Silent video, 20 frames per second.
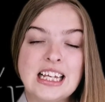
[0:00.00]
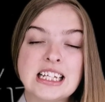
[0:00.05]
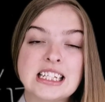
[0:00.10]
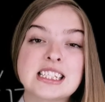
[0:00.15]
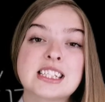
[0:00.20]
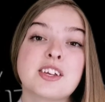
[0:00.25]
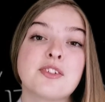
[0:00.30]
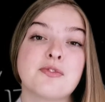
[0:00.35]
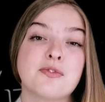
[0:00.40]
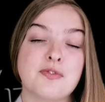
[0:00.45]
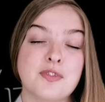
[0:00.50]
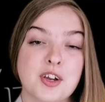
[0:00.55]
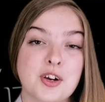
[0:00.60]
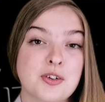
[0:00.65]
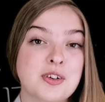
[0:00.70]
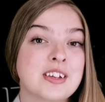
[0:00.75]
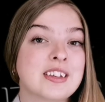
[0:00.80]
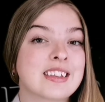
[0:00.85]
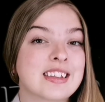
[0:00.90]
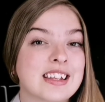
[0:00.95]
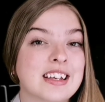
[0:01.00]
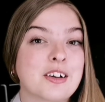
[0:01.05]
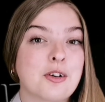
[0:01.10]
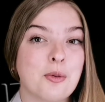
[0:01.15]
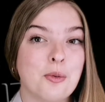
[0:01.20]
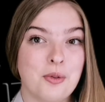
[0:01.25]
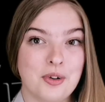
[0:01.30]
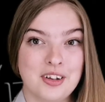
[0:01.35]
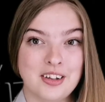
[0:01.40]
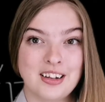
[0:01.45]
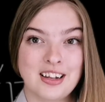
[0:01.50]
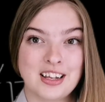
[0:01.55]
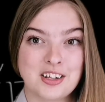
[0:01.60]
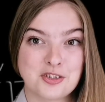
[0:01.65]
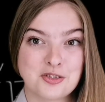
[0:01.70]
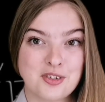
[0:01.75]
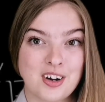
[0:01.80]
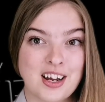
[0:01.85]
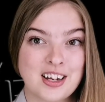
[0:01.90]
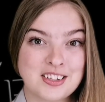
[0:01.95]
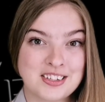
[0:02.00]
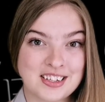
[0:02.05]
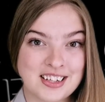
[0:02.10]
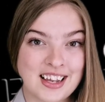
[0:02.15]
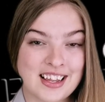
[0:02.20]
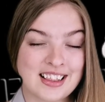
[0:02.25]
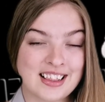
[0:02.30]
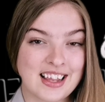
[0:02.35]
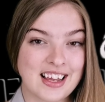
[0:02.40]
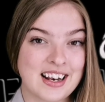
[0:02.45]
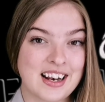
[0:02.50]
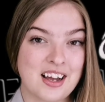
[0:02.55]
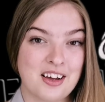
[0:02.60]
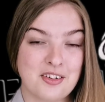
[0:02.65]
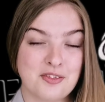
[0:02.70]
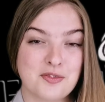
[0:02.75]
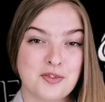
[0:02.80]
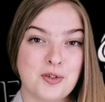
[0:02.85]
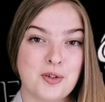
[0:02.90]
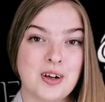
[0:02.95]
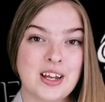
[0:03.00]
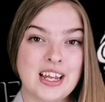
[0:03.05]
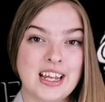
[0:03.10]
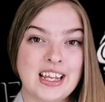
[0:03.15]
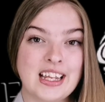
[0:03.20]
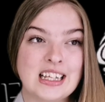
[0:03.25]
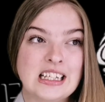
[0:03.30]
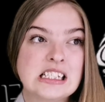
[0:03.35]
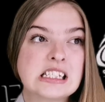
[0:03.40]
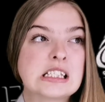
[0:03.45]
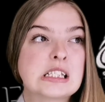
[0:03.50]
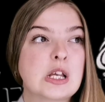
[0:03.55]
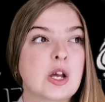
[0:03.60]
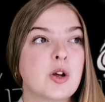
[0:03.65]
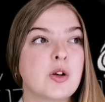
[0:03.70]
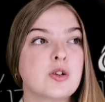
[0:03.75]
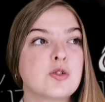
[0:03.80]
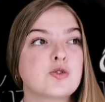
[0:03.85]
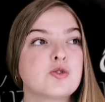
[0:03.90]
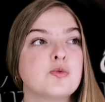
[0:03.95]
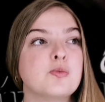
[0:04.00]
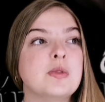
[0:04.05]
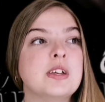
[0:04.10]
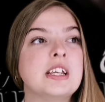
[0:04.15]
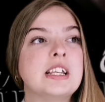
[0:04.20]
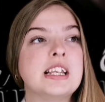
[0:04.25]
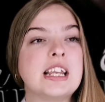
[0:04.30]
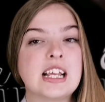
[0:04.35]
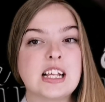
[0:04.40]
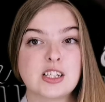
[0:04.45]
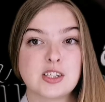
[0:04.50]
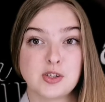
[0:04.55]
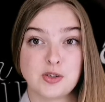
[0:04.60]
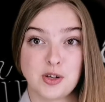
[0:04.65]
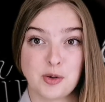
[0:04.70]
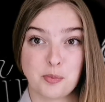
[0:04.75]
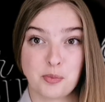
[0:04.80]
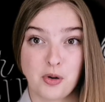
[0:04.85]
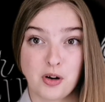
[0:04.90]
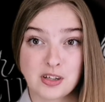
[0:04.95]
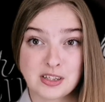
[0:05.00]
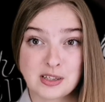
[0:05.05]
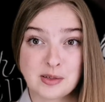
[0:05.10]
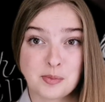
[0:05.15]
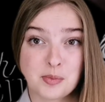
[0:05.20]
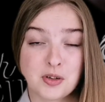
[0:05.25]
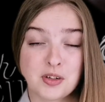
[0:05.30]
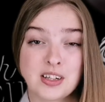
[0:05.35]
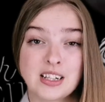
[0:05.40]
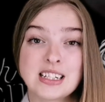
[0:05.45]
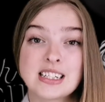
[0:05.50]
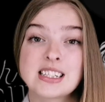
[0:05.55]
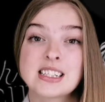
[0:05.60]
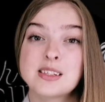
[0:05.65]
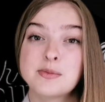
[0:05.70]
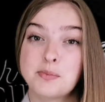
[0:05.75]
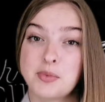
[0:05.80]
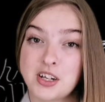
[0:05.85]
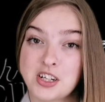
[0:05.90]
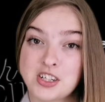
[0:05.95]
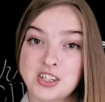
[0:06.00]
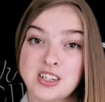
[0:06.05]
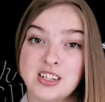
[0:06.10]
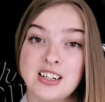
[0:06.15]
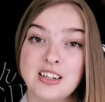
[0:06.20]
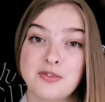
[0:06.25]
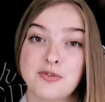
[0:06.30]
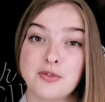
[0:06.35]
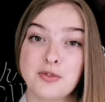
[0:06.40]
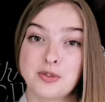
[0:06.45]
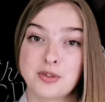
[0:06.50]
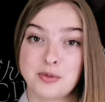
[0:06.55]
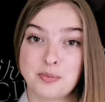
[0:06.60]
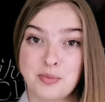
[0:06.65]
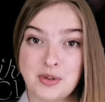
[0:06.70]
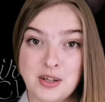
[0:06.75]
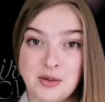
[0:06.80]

it's a very thick oil and trying to get that out of your hair is going to be next to impossible, especially for the